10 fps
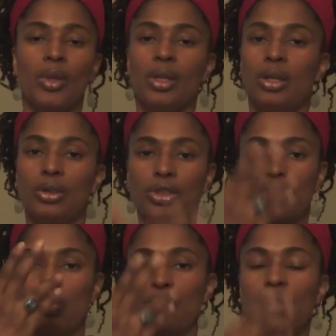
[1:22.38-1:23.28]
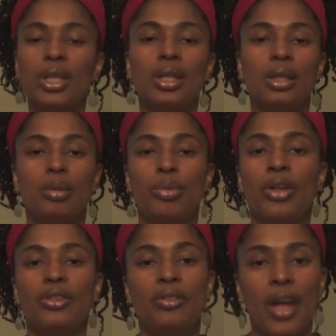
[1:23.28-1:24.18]
you know, just breathing the
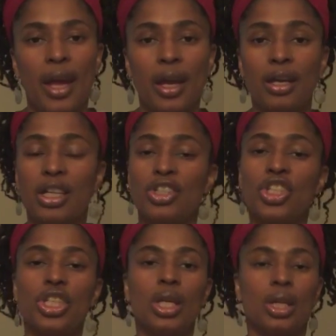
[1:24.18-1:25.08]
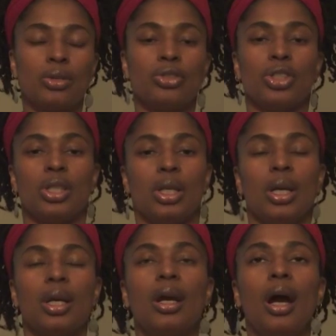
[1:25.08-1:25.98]
breath of air. That's chi energy,
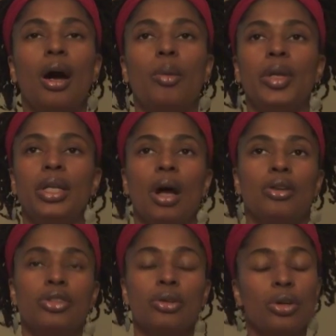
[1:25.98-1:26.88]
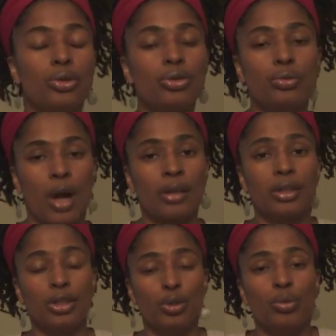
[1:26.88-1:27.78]
um, and it also goes throughout
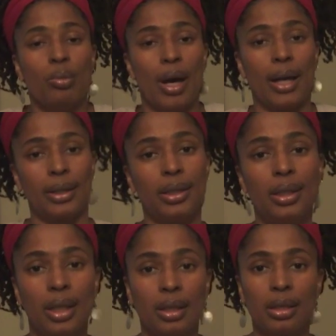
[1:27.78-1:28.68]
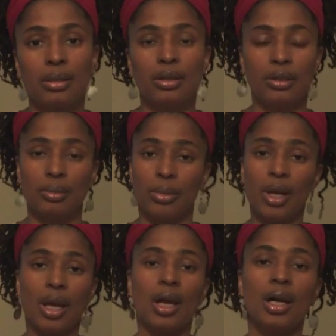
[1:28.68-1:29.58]
the human body, and it um,
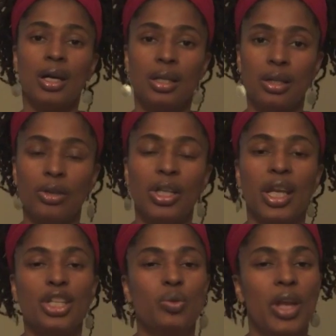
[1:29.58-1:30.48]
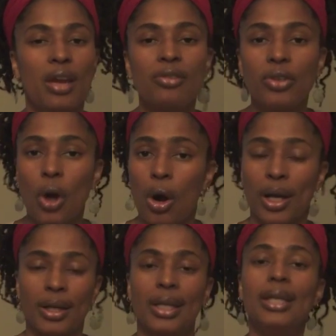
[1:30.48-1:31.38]
you know connects with every
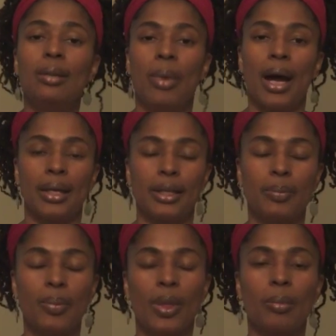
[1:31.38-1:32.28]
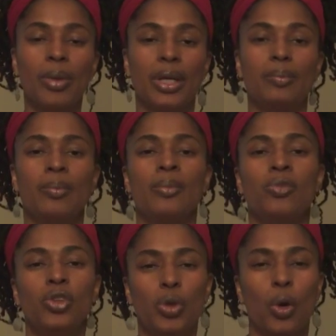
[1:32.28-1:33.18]
organ in the body. But
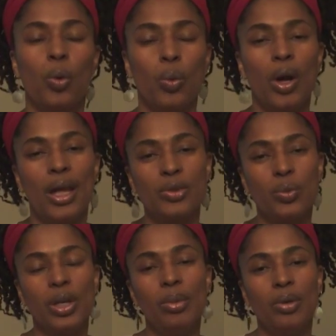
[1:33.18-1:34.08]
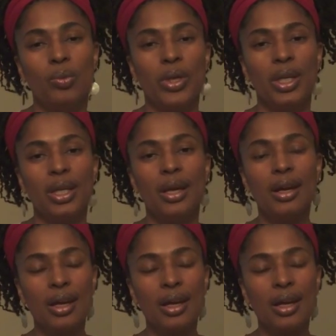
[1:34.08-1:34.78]
you know, as women, we